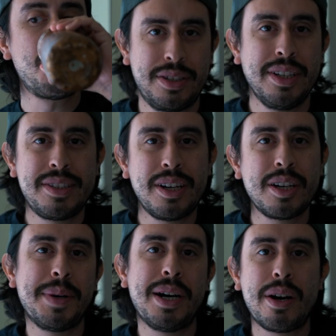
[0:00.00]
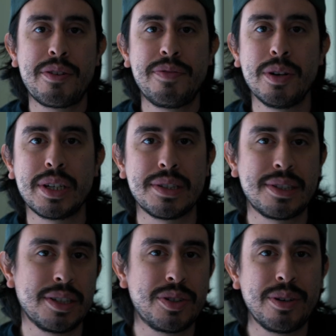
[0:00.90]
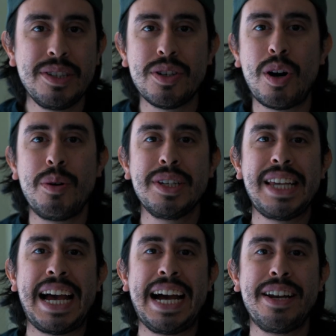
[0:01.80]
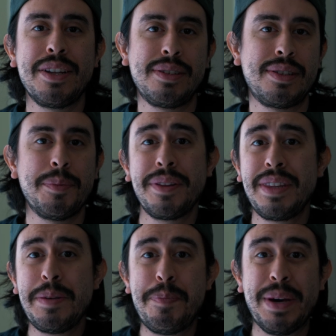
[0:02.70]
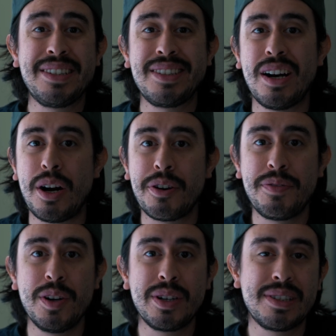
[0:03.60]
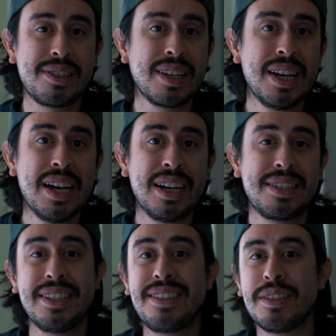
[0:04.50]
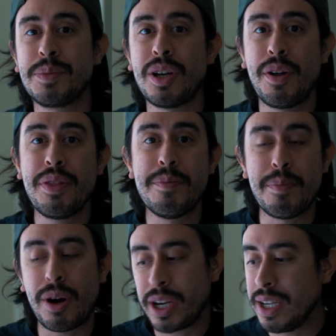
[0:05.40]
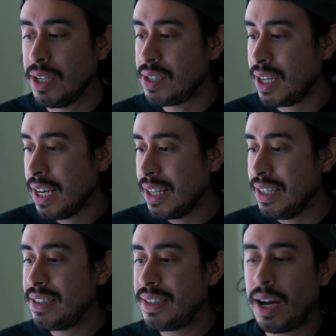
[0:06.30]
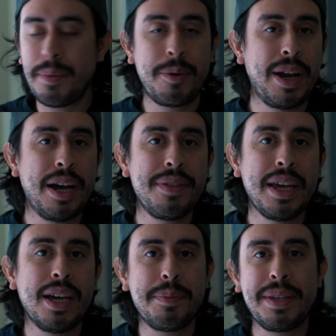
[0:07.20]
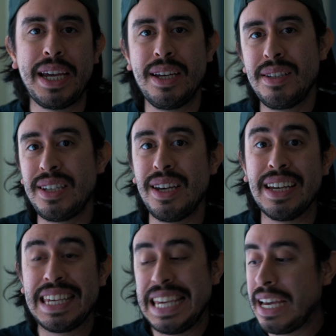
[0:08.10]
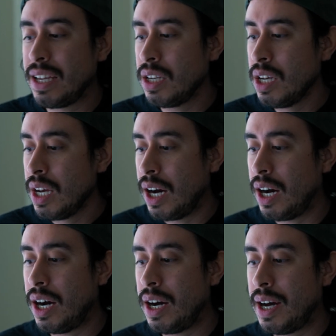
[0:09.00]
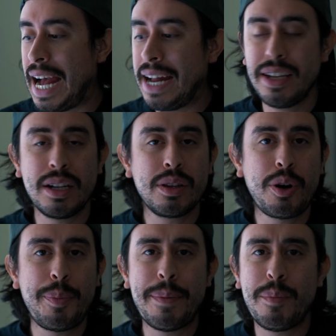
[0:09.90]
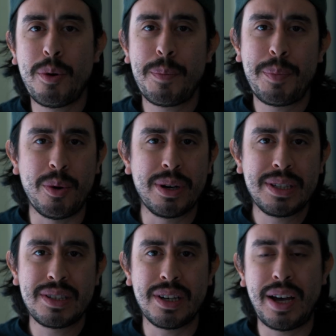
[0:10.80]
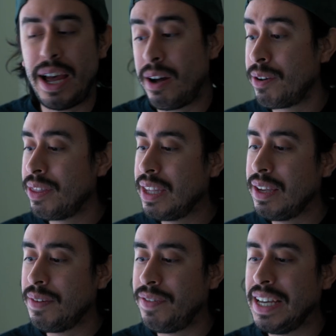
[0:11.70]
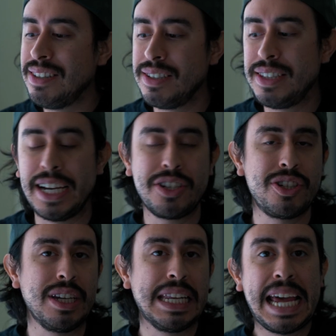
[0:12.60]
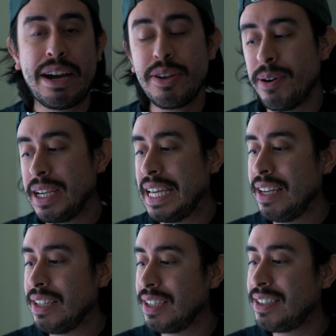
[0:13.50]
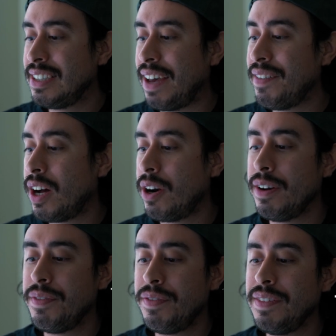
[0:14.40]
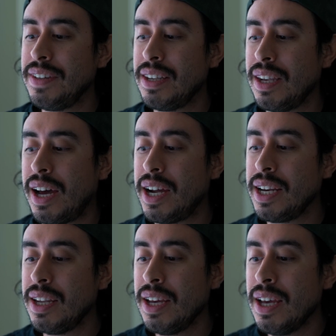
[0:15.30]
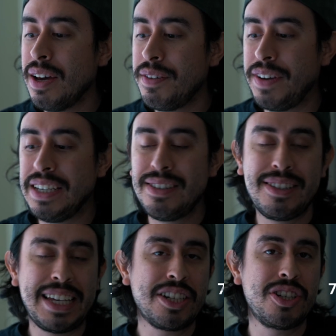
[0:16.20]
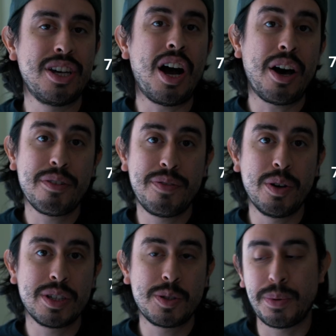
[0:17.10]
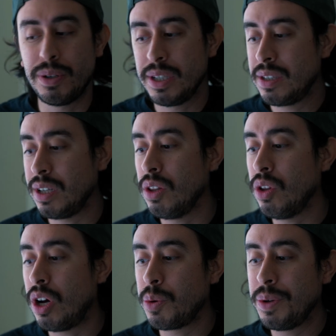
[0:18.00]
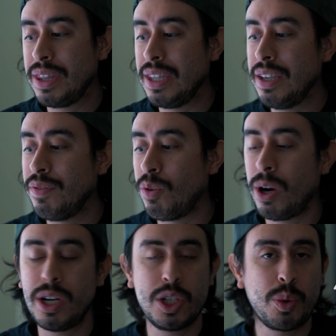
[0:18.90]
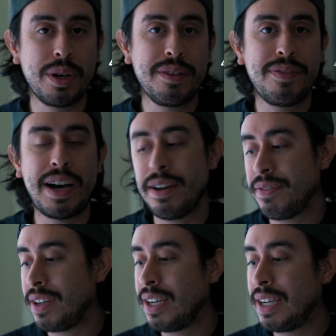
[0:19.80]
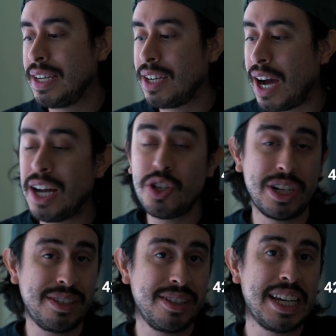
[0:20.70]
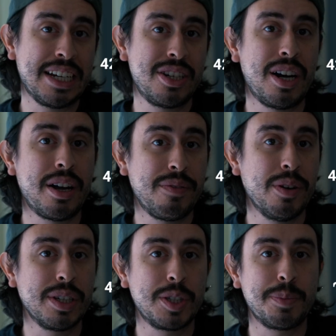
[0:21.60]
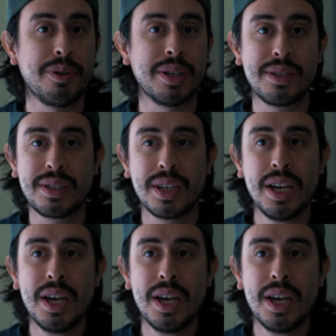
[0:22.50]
So let's talk about autofocus. Sony's always had some of the best autofocus systems on the market. This time around, they upped the ante again, adding a little bit more points on the phase detection. Now you're getting 759 phase detection autofocus points, along with the 425 contrast detection autofocus points.